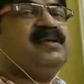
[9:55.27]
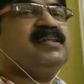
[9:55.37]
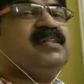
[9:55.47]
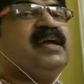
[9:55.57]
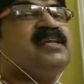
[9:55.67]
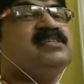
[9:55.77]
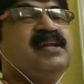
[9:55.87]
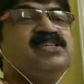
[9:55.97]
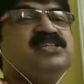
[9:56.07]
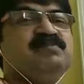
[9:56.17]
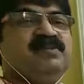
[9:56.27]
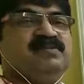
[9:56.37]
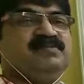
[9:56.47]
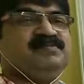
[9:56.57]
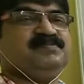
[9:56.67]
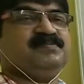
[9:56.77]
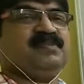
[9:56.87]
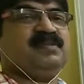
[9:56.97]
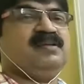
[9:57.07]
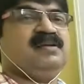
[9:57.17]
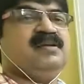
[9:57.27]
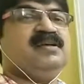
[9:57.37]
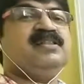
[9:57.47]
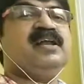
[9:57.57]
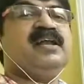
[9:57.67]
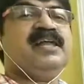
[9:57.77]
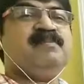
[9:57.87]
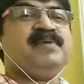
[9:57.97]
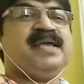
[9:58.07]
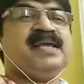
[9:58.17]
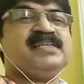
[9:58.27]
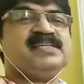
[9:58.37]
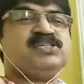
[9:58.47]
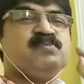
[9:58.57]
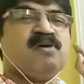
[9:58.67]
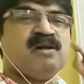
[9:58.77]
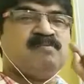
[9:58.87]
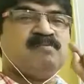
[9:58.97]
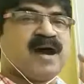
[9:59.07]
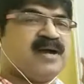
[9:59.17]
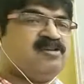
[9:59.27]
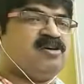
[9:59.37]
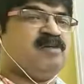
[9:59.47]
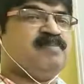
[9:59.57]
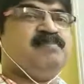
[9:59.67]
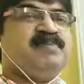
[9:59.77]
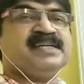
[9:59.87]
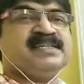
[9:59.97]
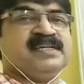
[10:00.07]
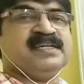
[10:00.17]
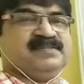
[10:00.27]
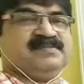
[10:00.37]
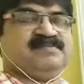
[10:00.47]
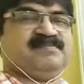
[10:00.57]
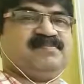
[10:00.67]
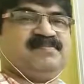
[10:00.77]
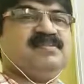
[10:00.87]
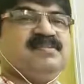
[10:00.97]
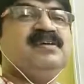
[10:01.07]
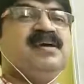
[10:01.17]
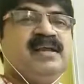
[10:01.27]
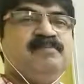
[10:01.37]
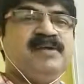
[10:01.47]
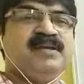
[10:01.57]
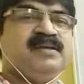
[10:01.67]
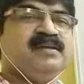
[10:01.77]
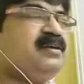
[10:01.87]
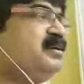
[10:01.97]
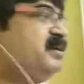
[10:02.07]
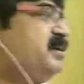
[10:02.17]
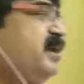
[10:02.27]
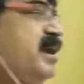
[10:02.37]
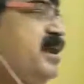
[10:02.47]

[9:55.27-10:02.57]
then it is very simple. The leaf is a small part of a big tree. I repeat, a